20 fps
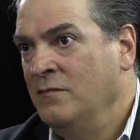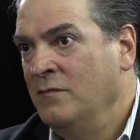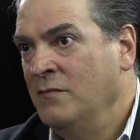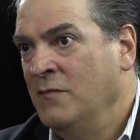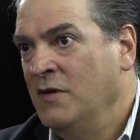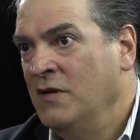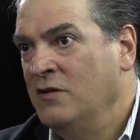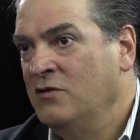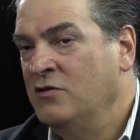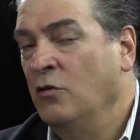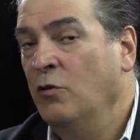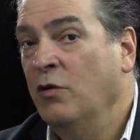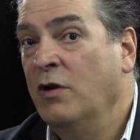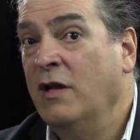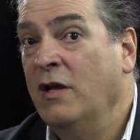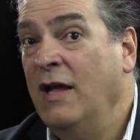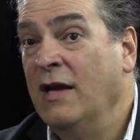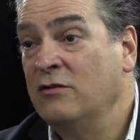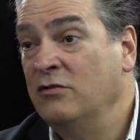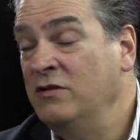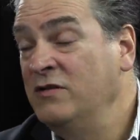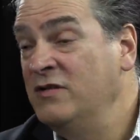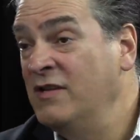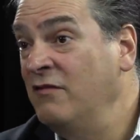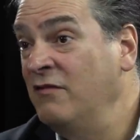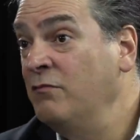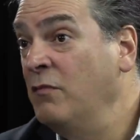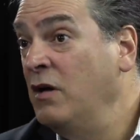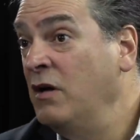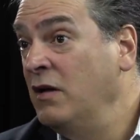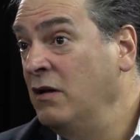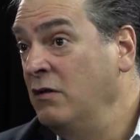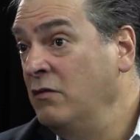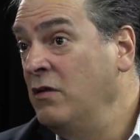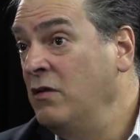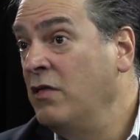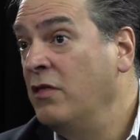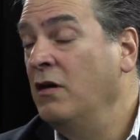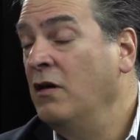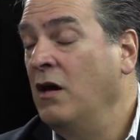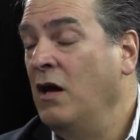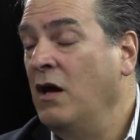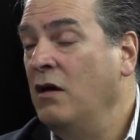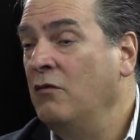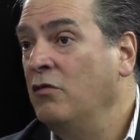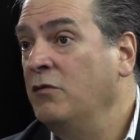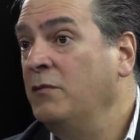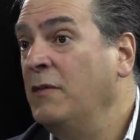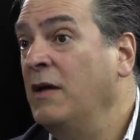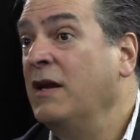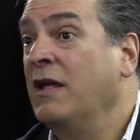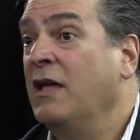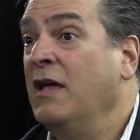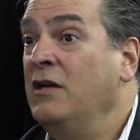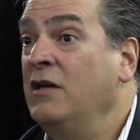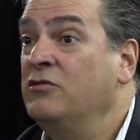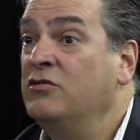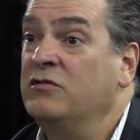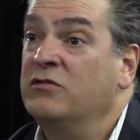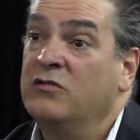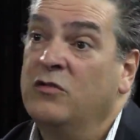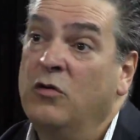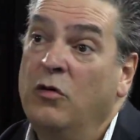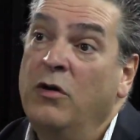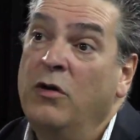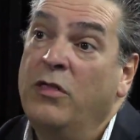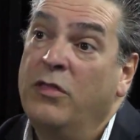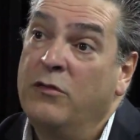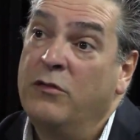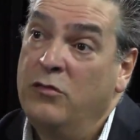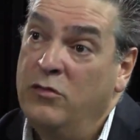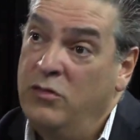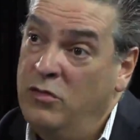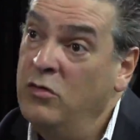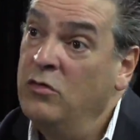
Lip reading: So we can actually save money with medications going through you.